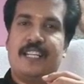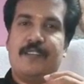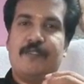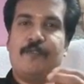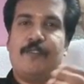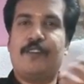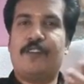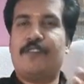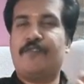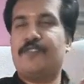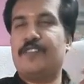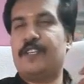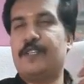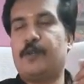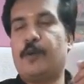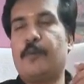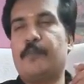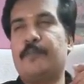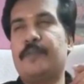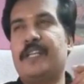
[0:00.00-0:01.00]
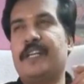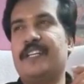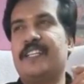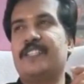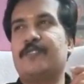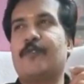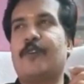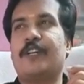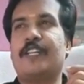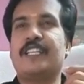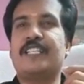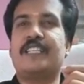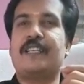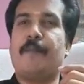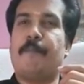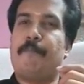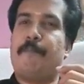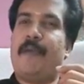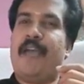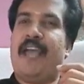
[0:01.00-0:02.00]
one of the top, that is what is
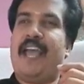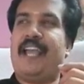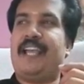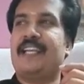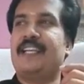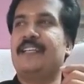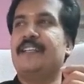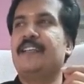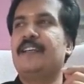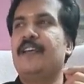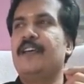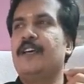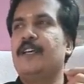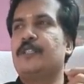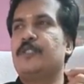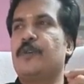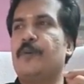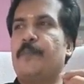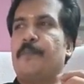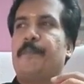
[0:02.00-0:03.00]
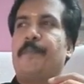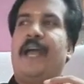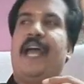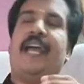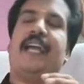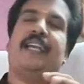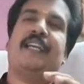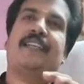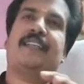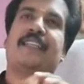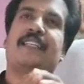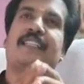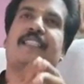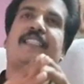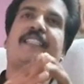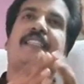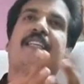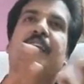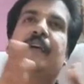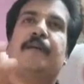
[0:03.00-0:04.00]
a PAC. So PAC is
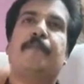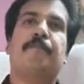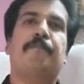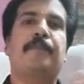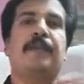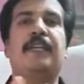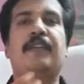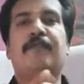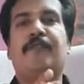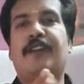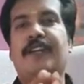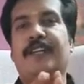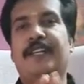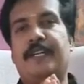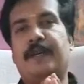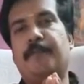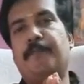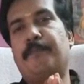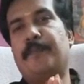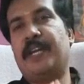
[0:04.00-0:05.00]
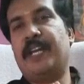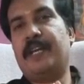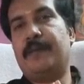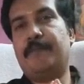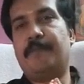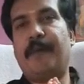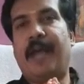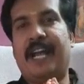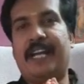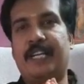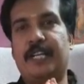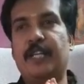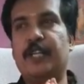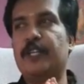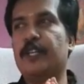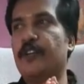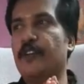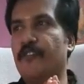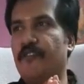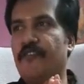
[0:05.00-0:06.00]
a P1 temperate
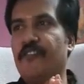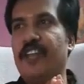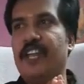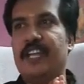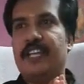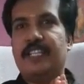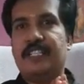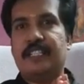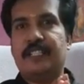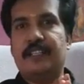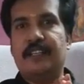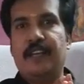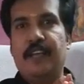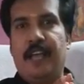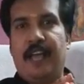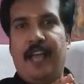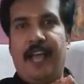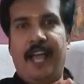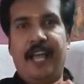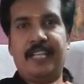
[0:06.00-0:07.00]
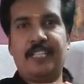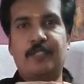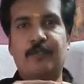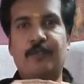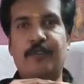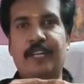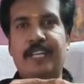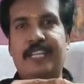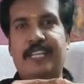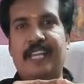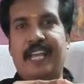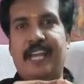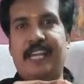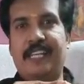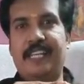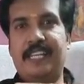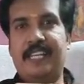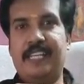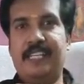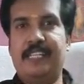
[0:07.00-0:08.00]
bacteriophage, actually
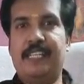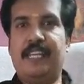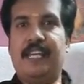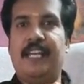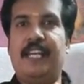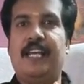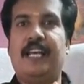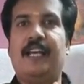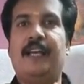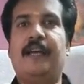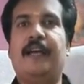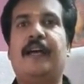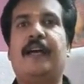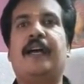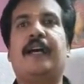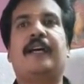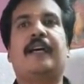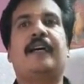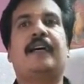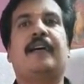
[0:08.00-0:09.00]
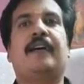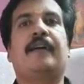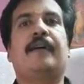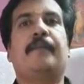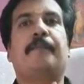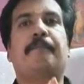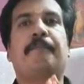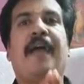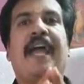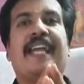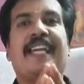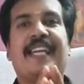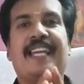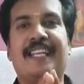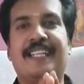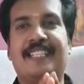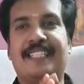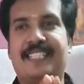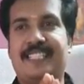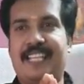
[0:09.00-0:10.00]
carrying a
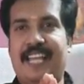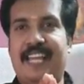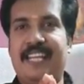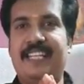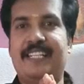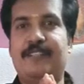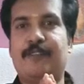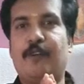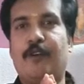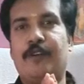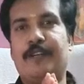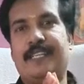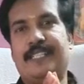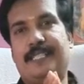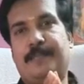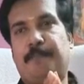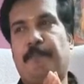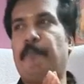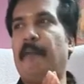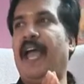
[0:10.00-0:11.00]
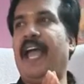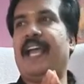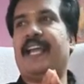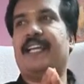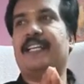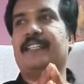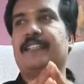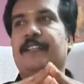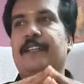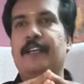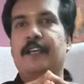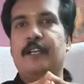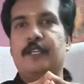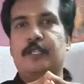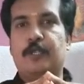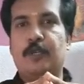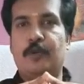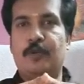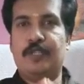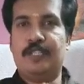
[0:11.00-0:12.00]
packing site called as PAC.
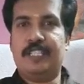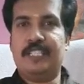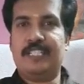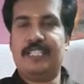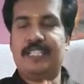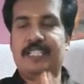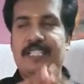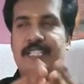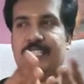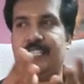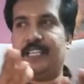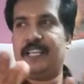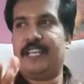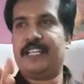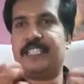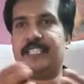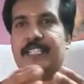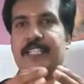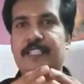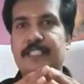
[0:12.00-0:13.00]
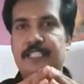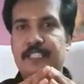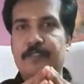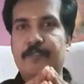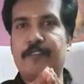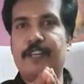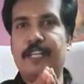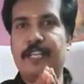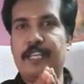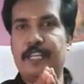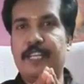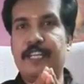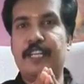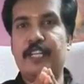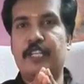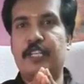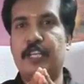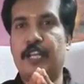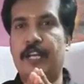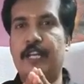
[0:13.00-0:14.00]
So this is extensively
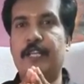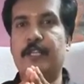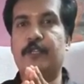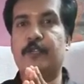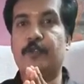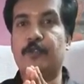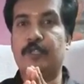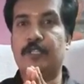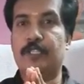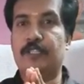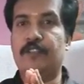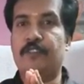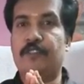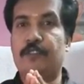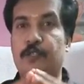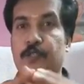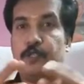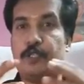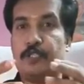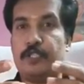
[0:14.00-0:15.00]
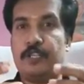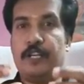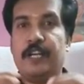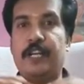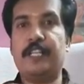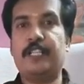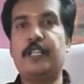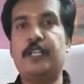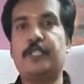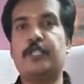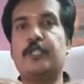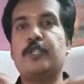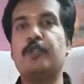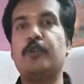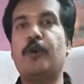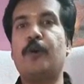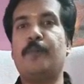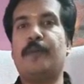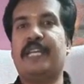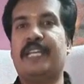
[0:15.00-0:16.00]
initially used to study the
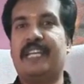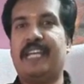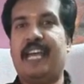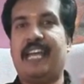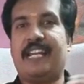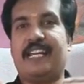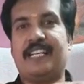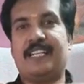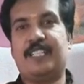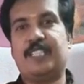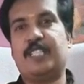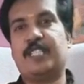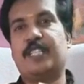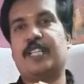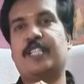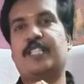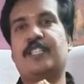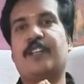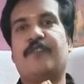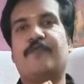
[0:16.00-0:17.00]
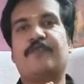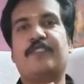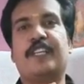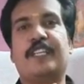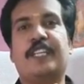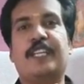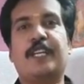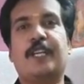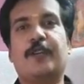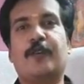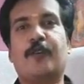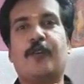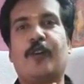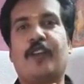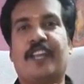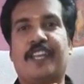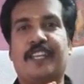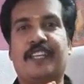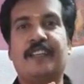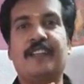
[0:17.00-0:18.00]
genomic characteristics of the E.
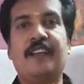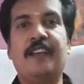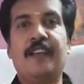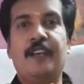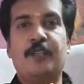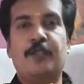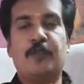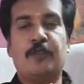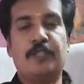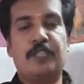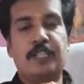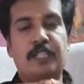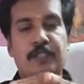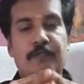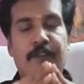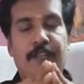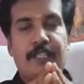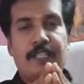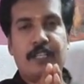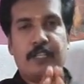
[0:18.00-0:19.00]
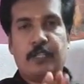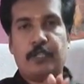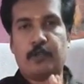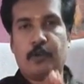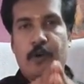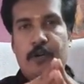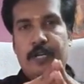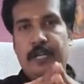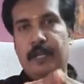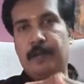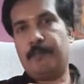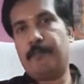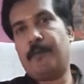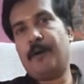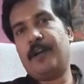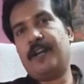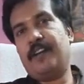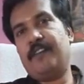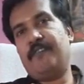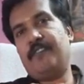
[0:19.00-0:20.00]
coli. So this was the starting
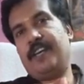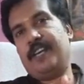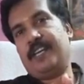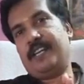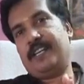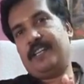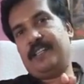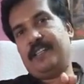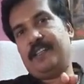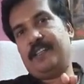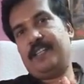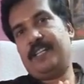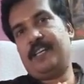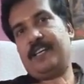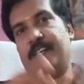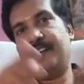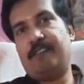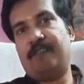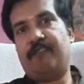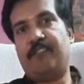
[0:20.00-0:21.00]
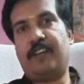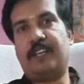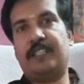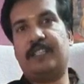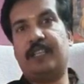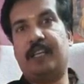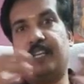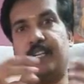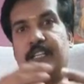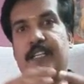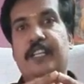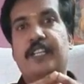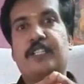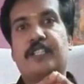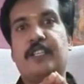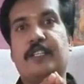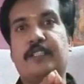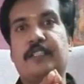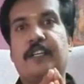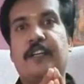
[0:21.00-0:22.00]
point where the further
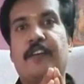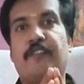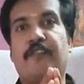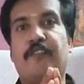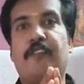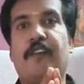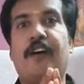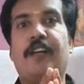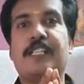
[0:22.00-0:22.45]
insertion of large